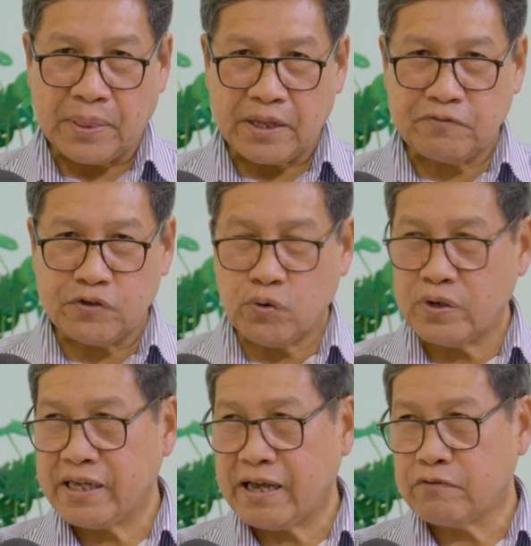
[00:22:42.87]
if you
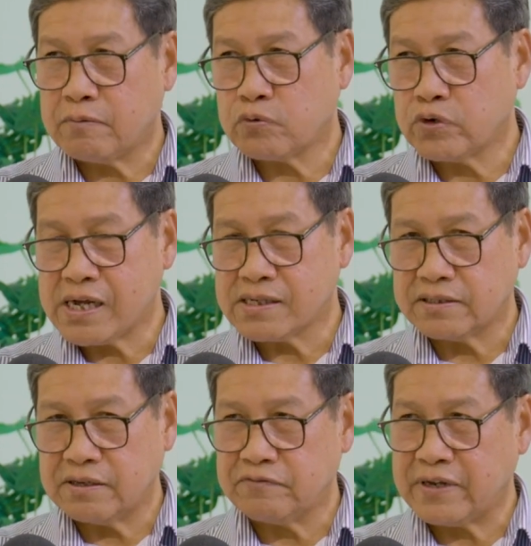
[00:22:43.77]
only have one product,
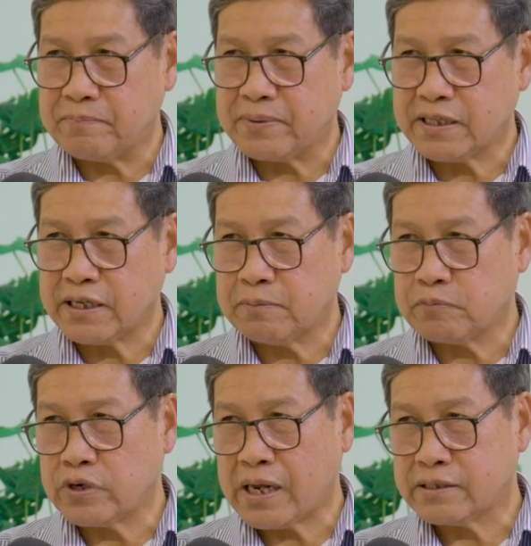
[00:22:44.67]
if that particular
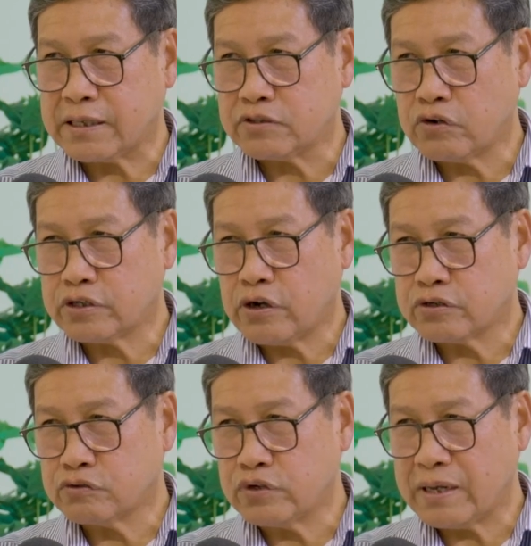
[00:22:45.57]
product does not
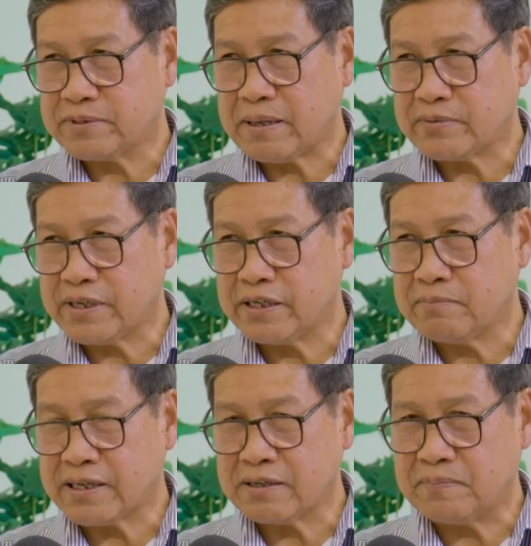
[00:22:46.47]
got good acceptance in the
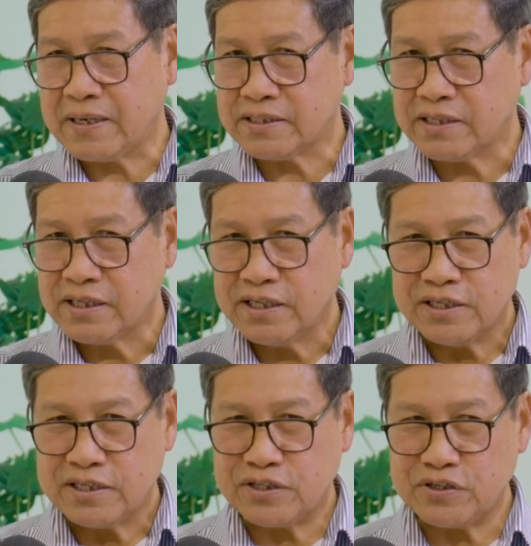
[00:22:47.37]
marketplace,
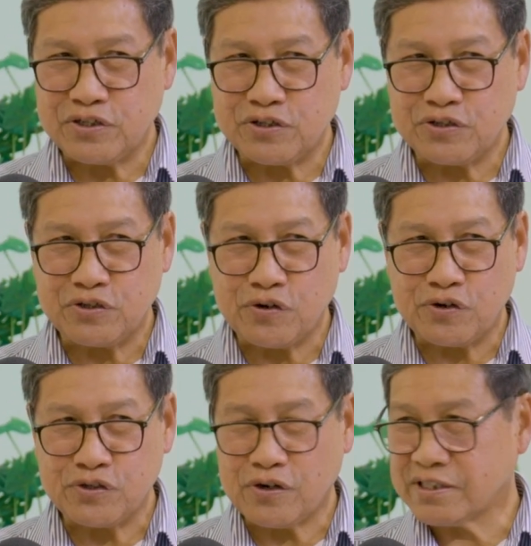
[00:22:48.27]

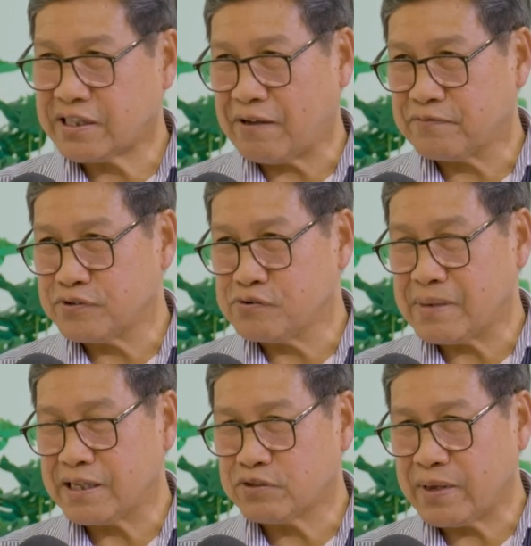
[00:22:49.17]
you are starved. You
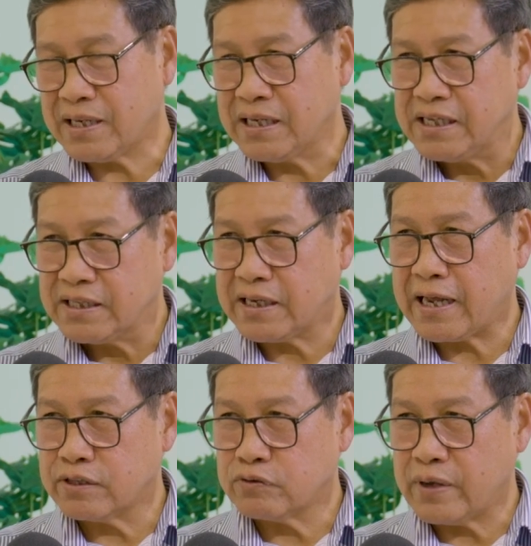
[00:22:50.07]
might as well
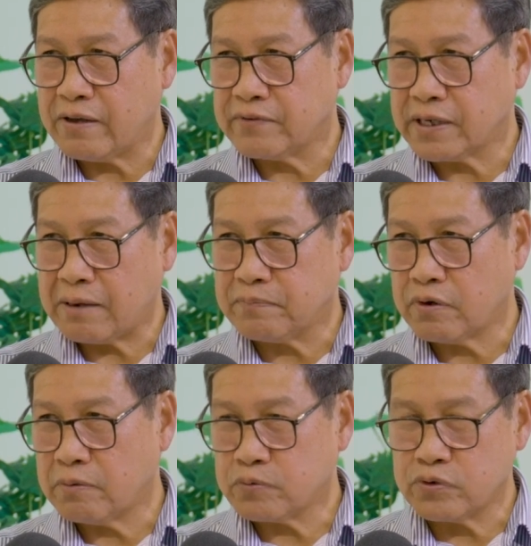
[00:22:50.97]
trying to have a
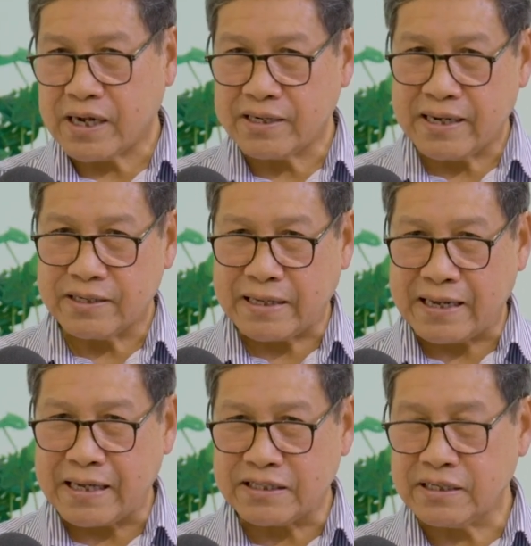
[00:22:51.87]
couple of products that
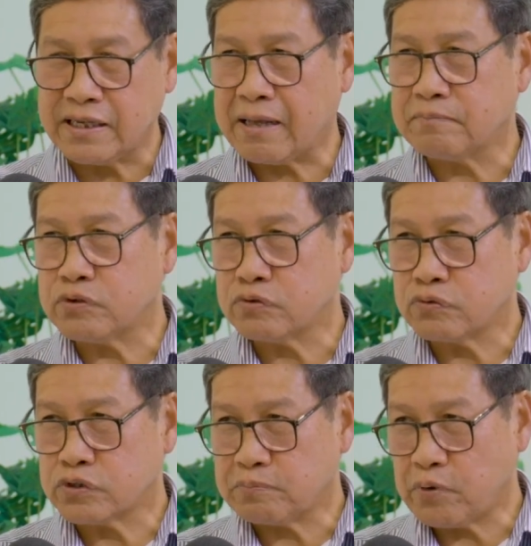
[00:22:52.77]
can actually help you to
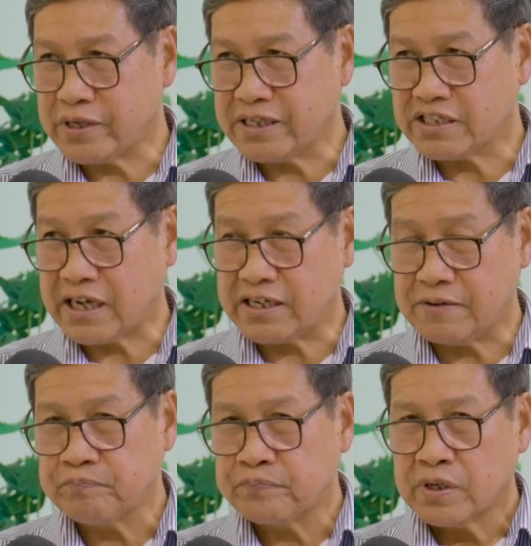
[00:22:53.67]
support each other.
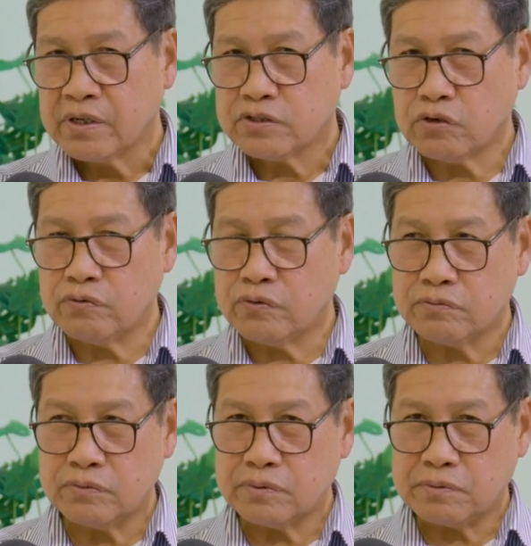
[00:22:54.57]
So
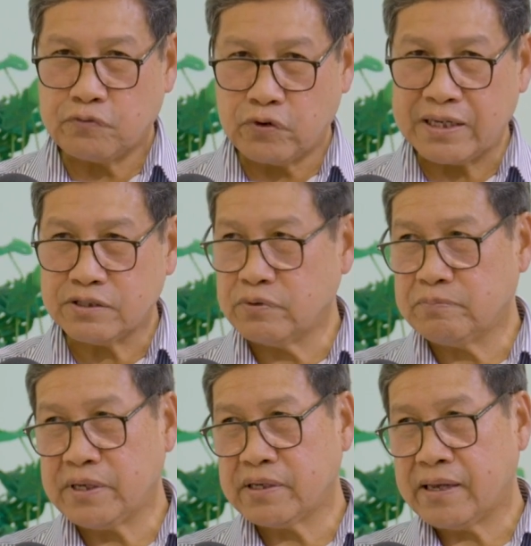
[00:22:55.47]
for us, we
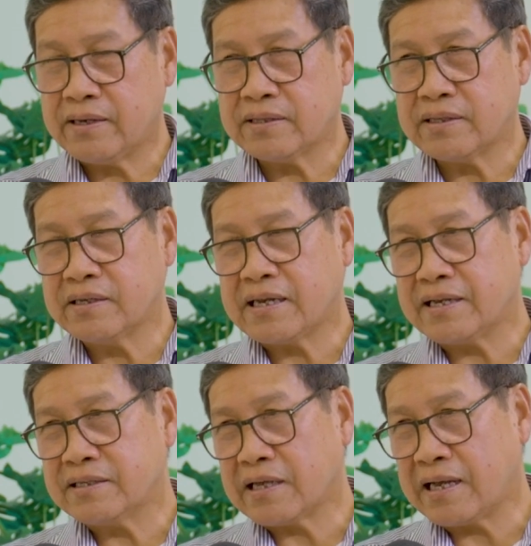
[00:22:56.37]
bring anything that
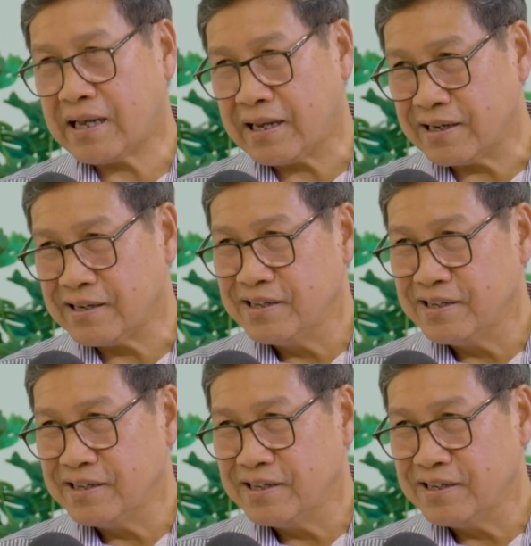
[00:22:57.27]
is halal,